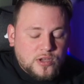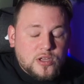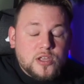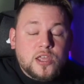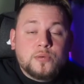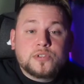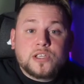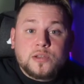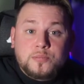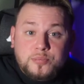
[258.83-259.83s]
he was
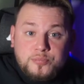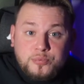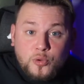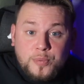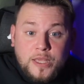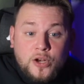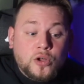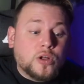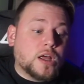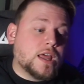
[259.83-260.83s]
in Blue
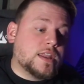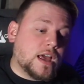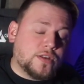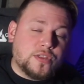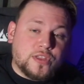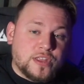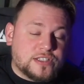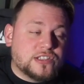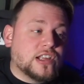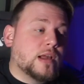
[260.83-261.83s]
Beetle, and now
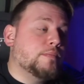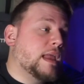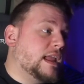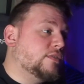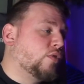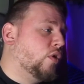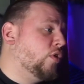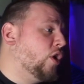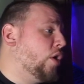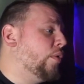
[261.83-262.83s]
this is like a main role,
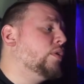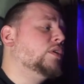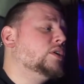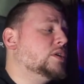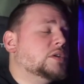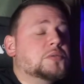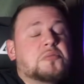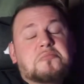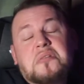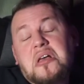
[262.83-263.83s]
though.
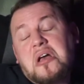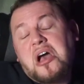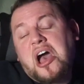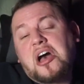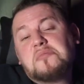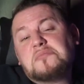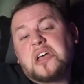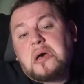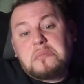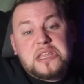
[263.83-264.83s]

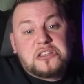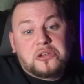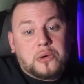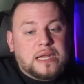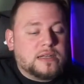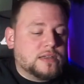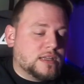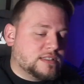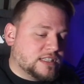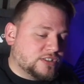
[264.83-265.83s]
I'm into it.
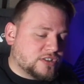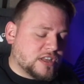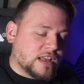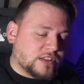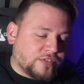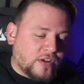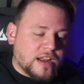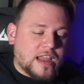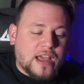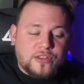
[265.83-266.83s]
It's interesting. It's
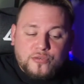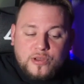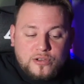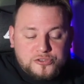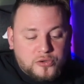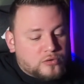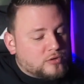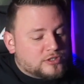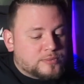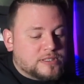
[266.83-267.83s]
funny. How the Gringo Stole
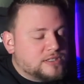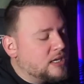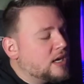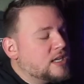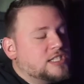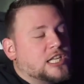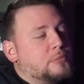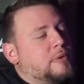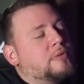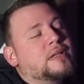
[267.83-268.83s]
Christmas, set to
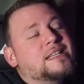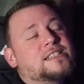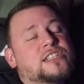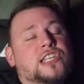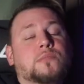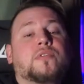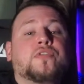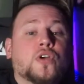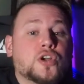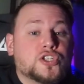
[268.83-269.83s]
be released December
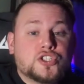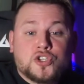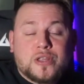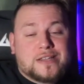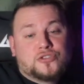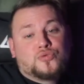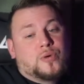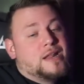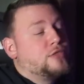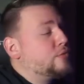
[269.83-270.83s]
1st,
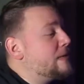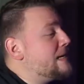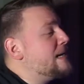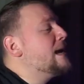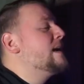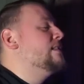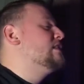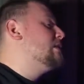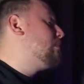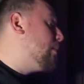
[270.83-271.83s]
2023.
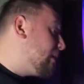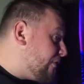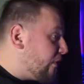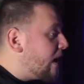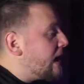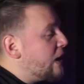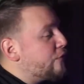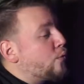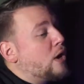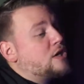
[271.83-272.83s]
This upcoming Friday, if
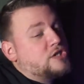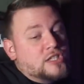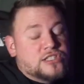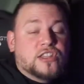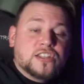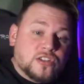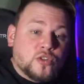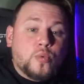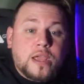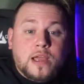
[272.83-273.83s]
you're watching this the
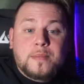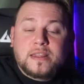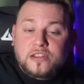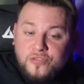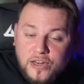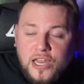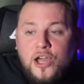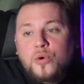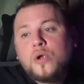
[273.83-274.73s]
week I made this video.